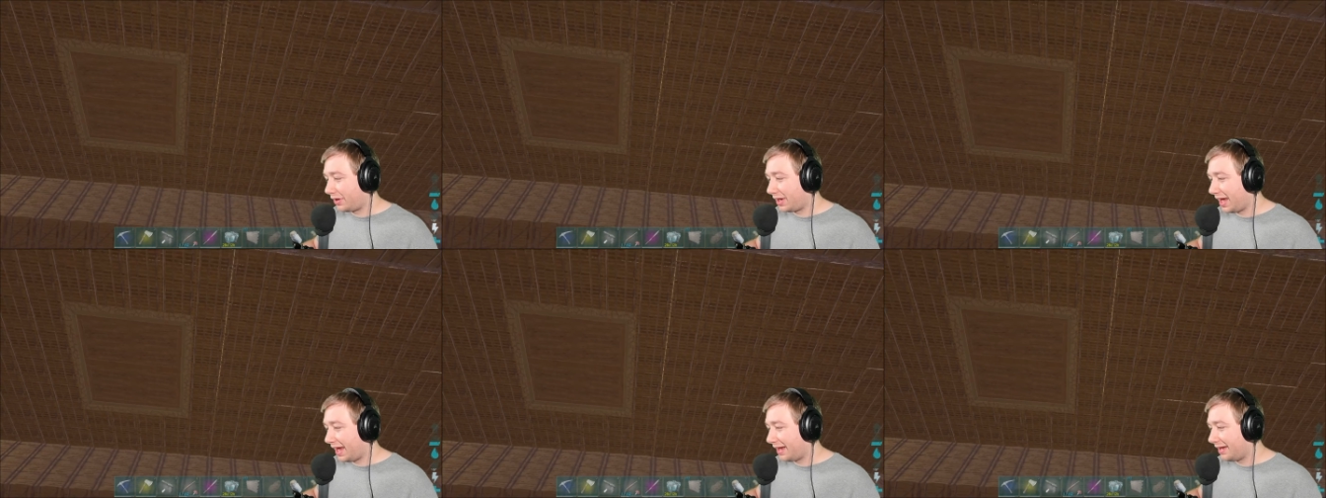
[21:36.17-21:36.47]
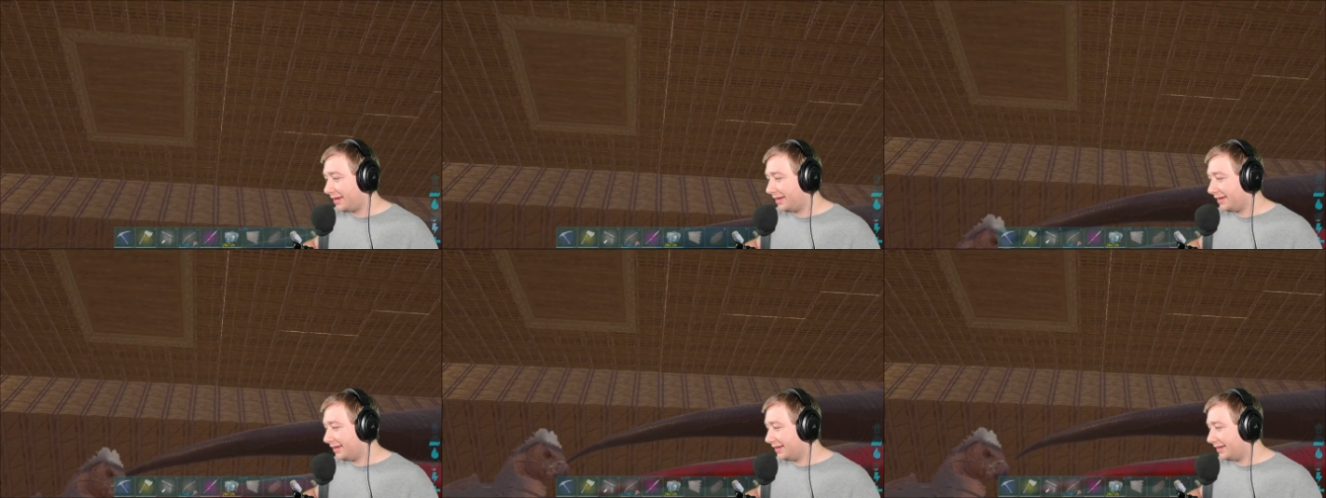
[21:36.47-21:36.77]

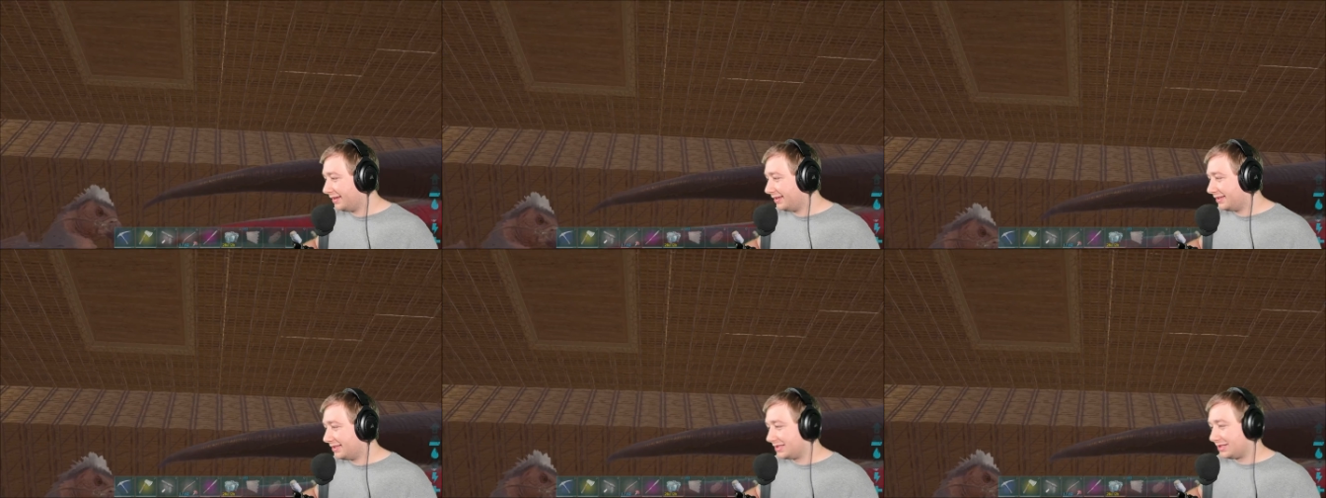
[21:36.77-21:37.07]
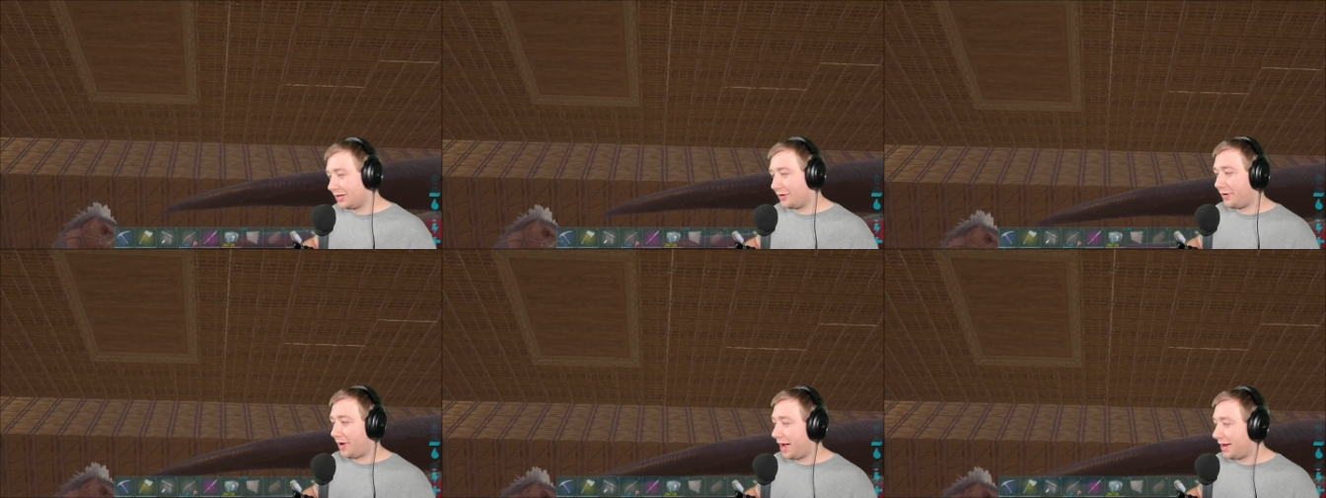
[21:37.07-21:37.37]
Okay,
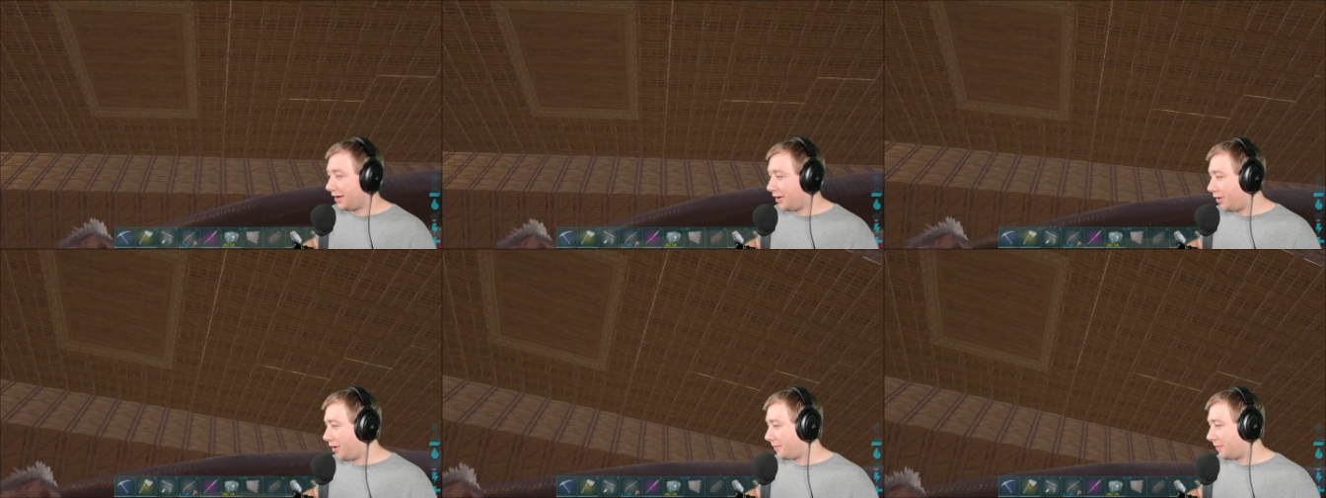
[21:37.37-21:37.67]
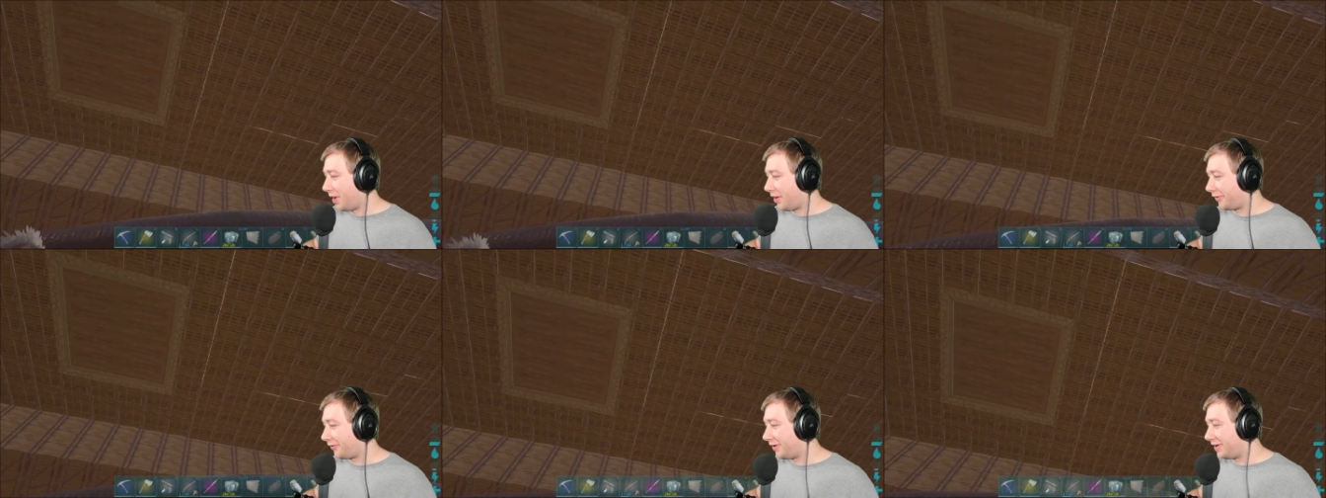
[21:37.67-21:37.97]
so I know
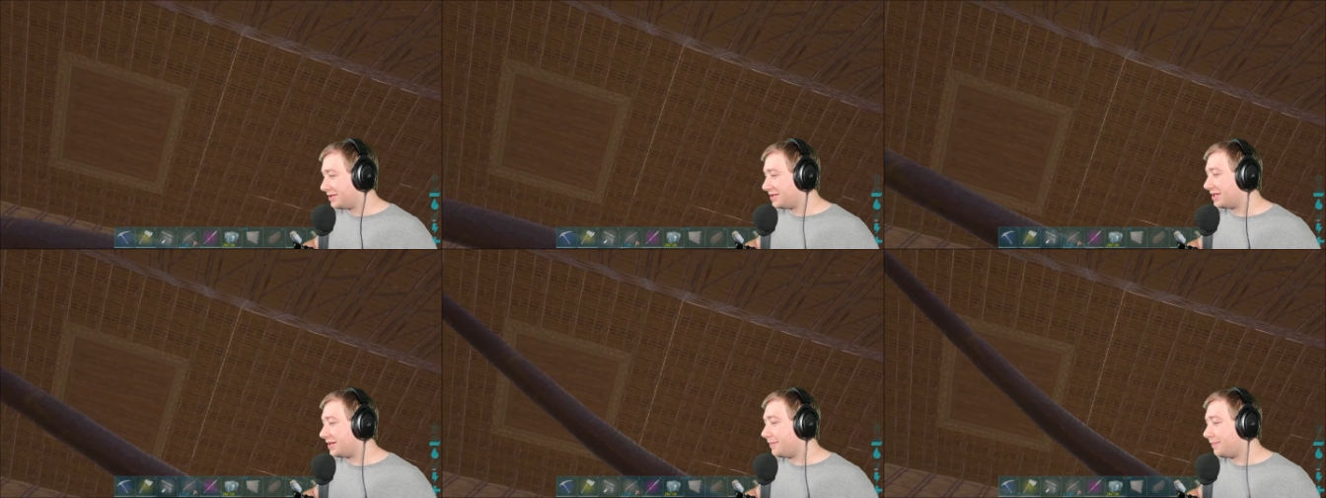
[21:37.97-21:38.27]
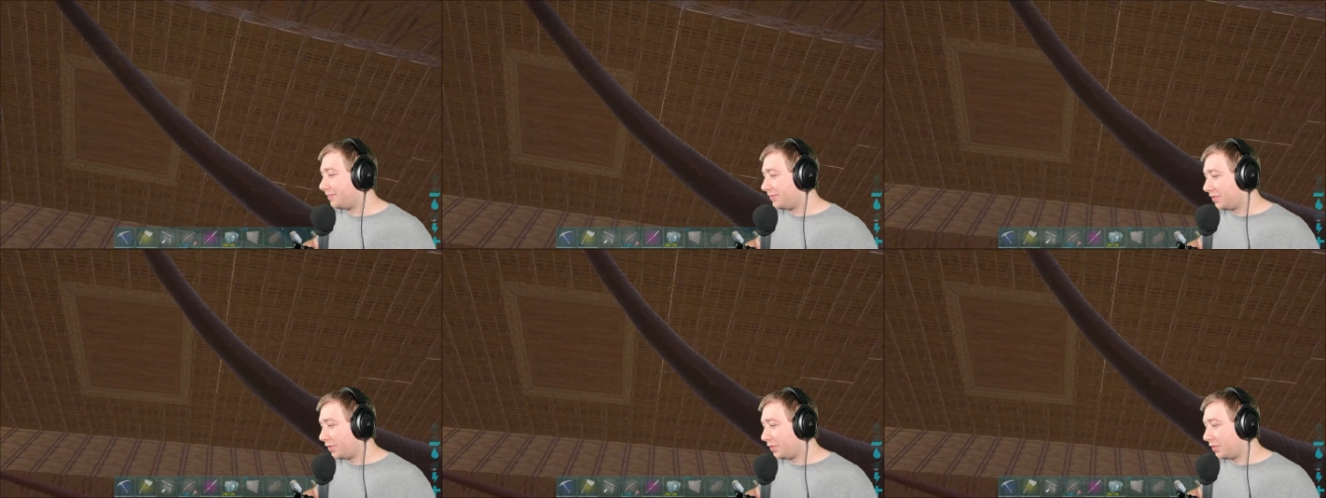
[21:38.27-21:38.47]
I'm not crazy.